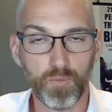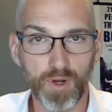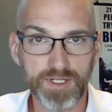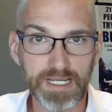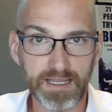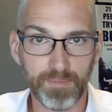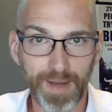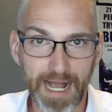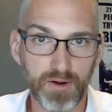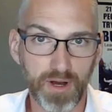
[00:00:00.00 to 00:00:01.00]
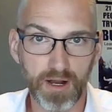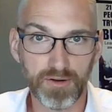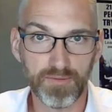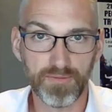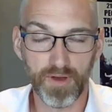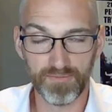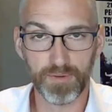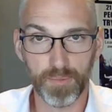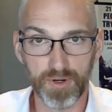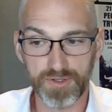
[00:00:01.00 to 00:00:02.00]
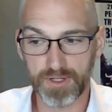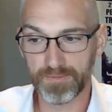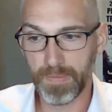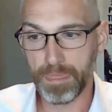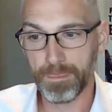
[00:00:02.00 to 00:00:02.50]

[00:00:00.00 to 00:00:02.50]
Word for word: what's in the background of, of the person,